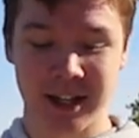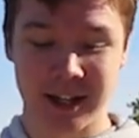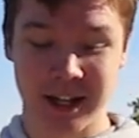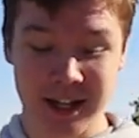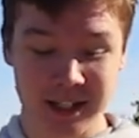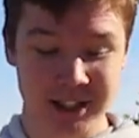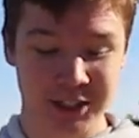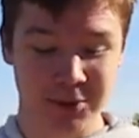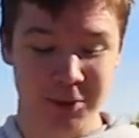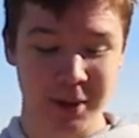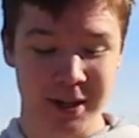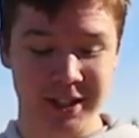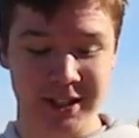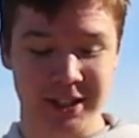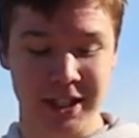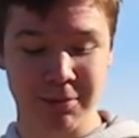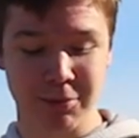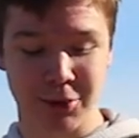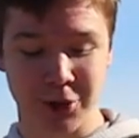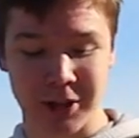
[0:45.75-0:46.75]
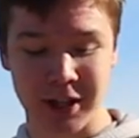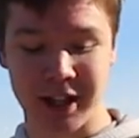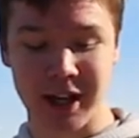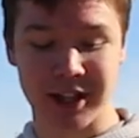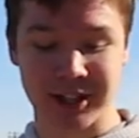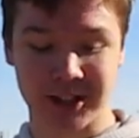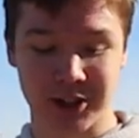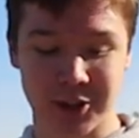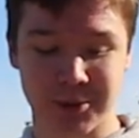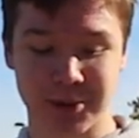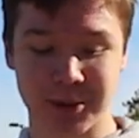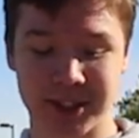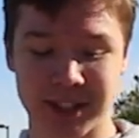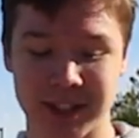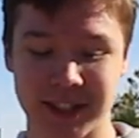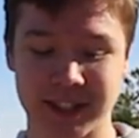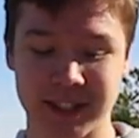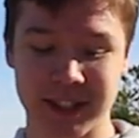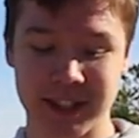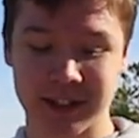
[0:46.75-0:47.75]
next Wednesday morning, October
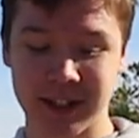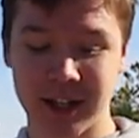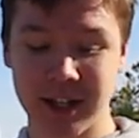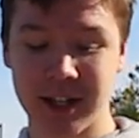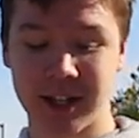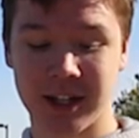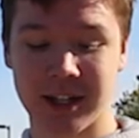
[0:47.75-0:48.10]
16th.